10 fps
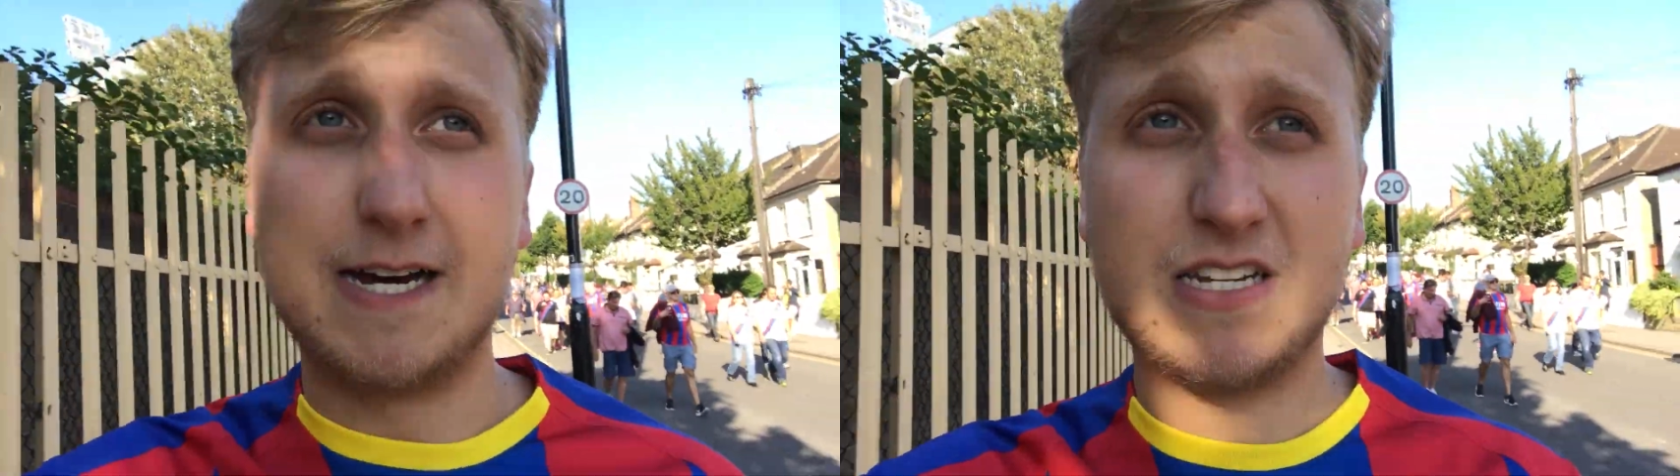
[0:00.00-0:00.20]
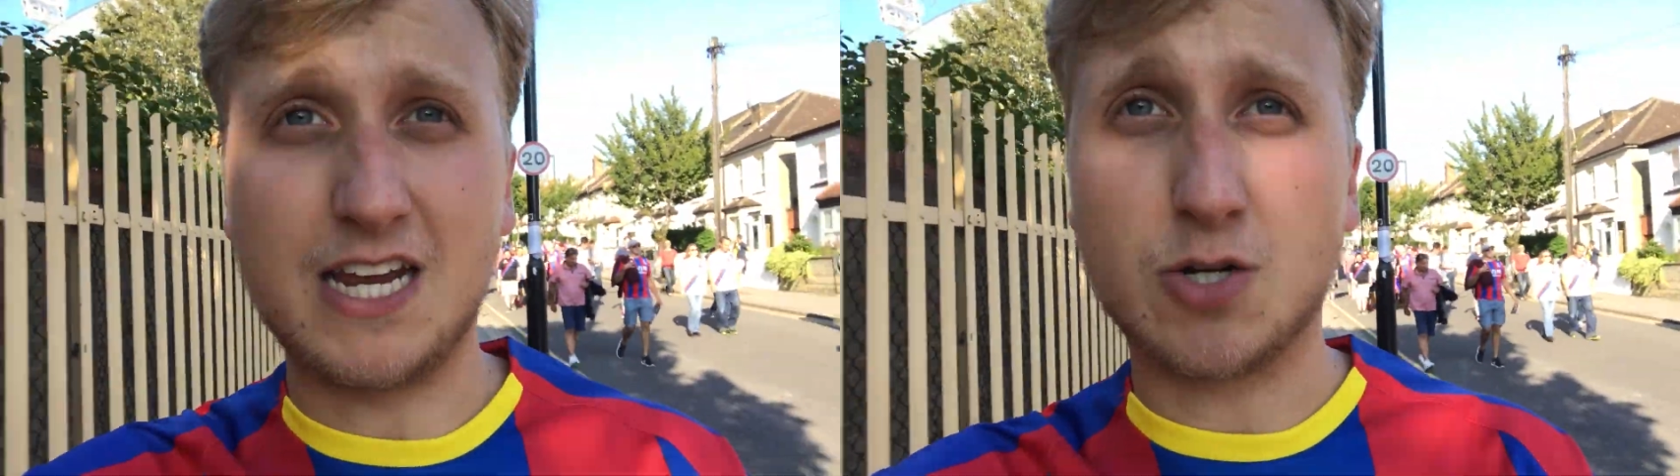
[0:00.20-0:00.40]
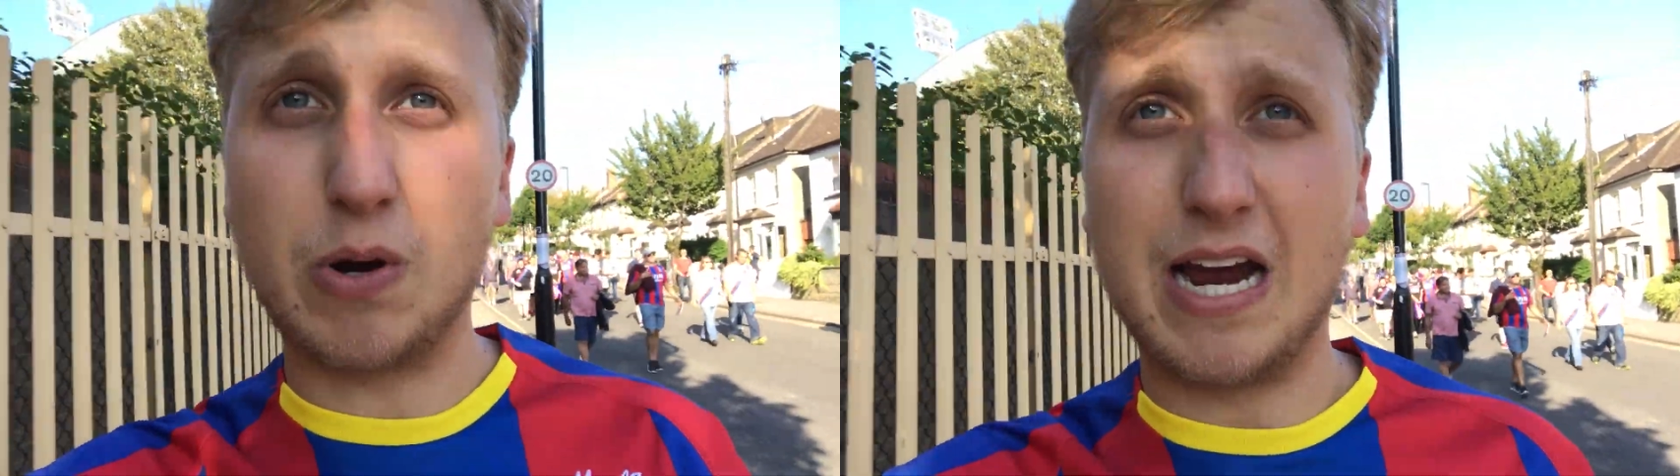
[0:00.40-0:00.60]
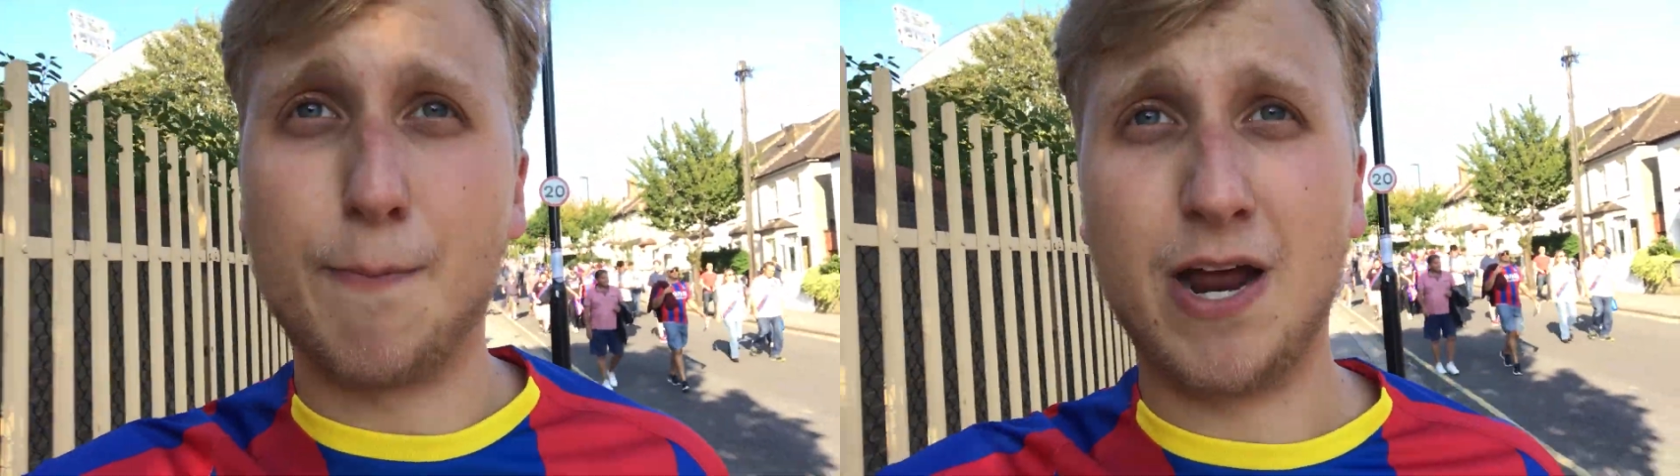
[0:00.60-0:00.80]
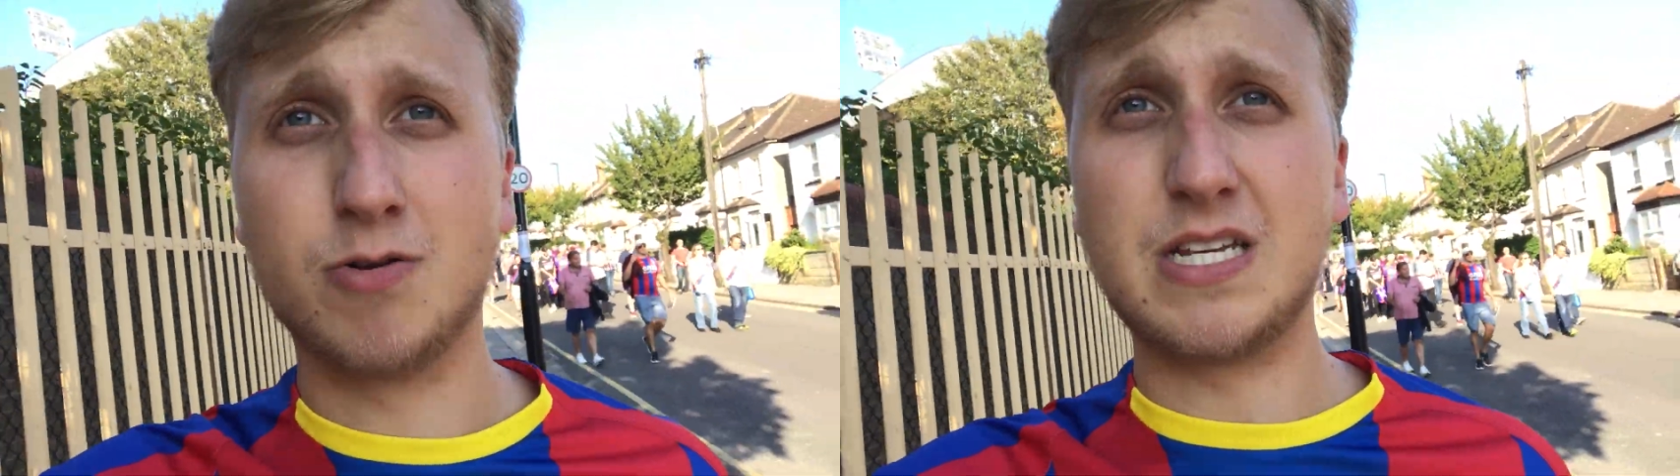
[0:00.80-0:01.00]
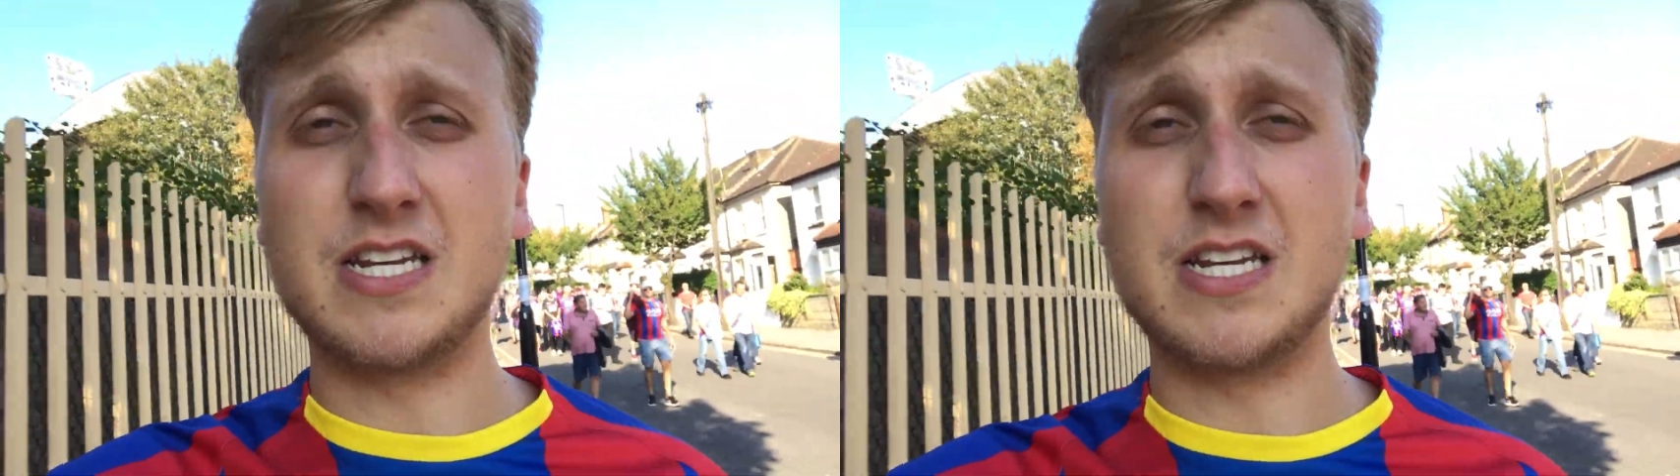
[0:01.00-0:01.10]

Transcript: seeing as we had a penalty